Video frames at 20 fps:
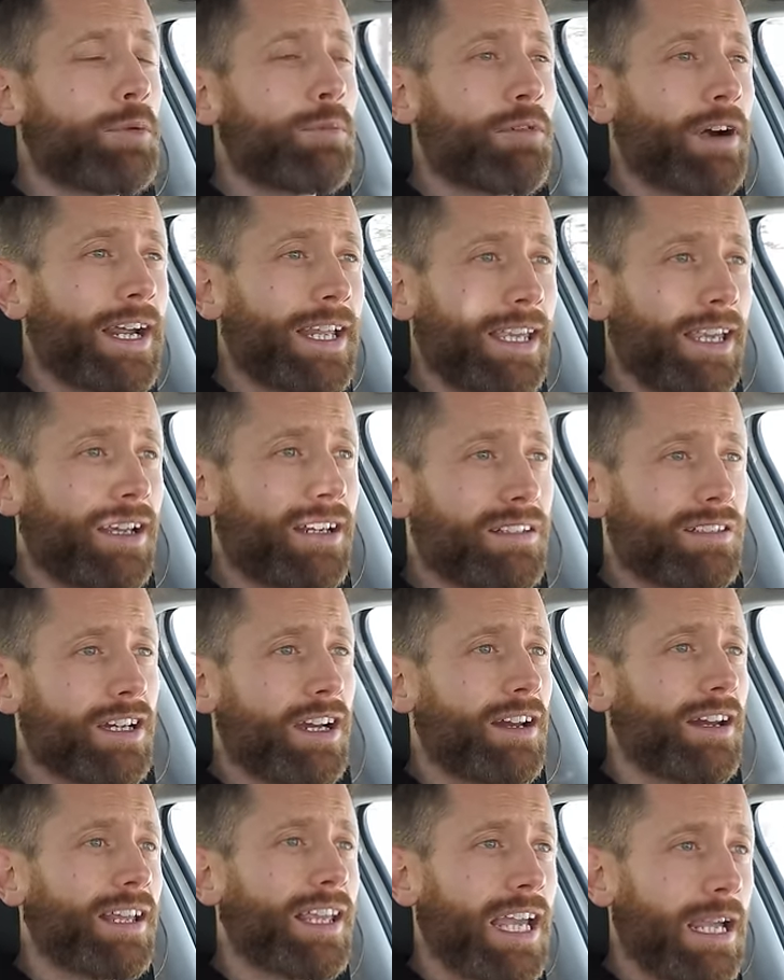braking and
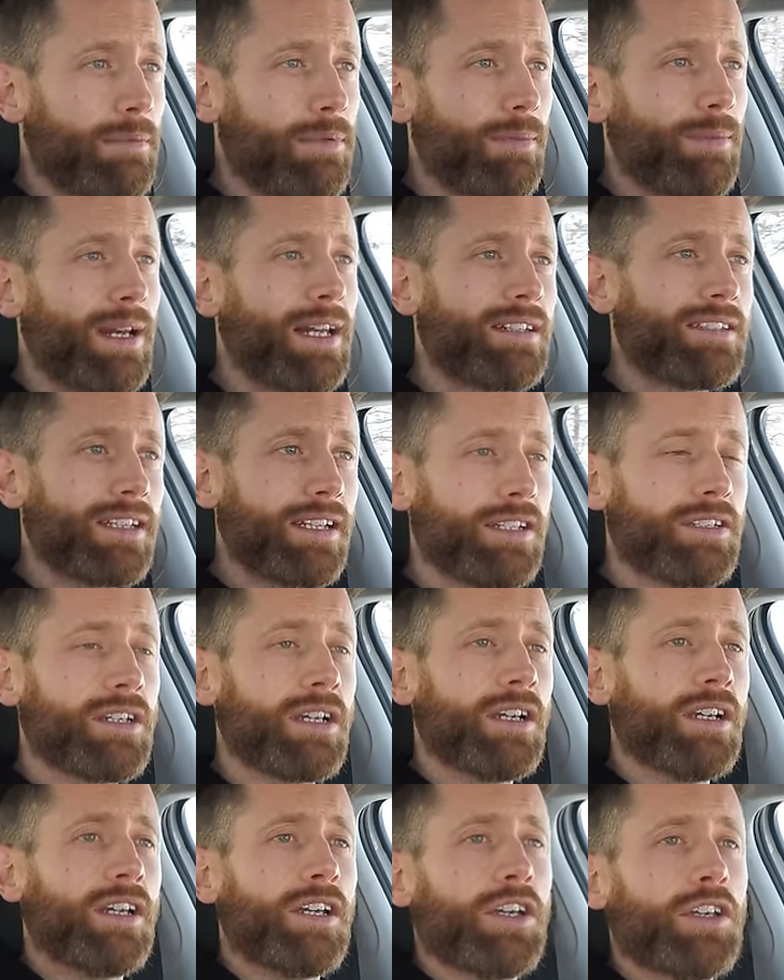turning capabilities,
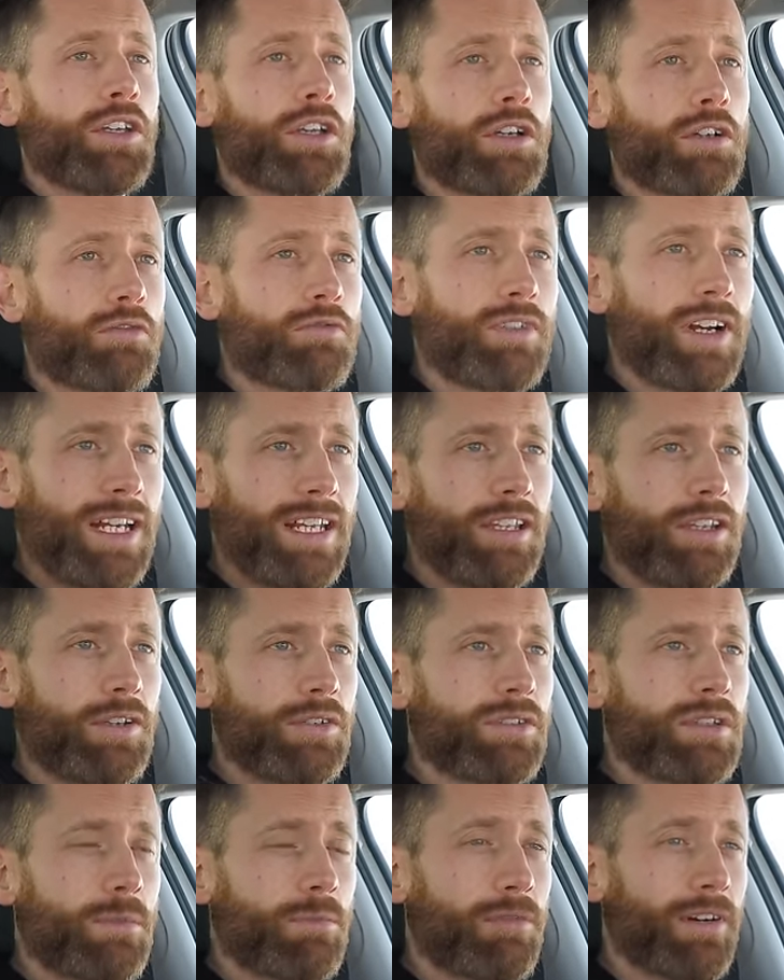you can really
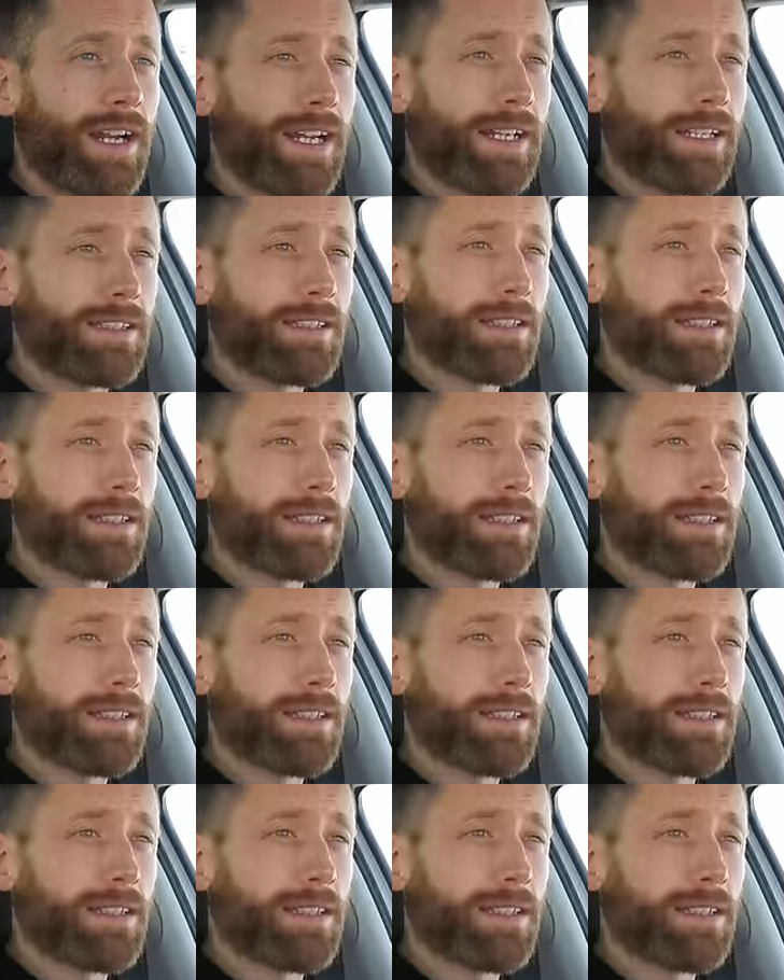use the brakes